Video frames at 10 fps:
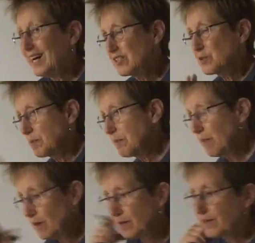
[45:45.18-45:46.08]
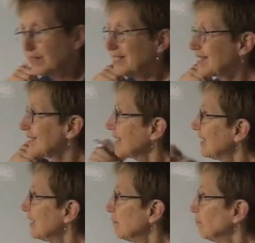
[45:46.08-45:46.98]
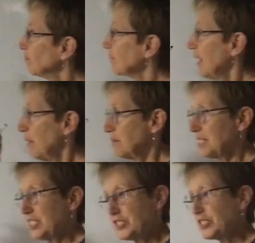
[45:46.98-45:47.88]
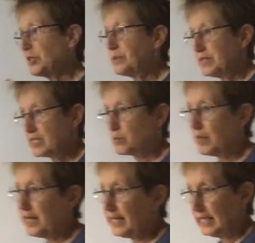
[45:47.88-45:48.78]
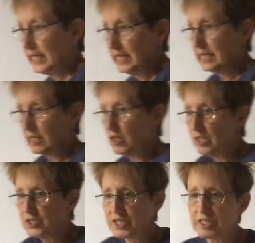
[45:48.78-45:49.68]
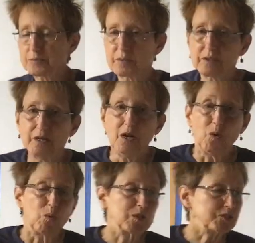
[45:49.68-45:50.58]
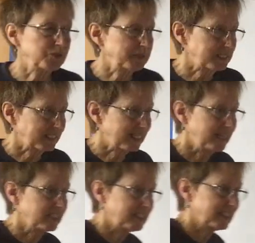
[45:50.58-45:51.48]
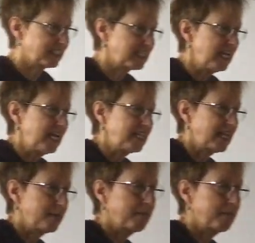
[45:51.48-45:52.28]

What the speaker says: algebra part of this. I'm teaching you this way in college algebra. Once you get to calculus, they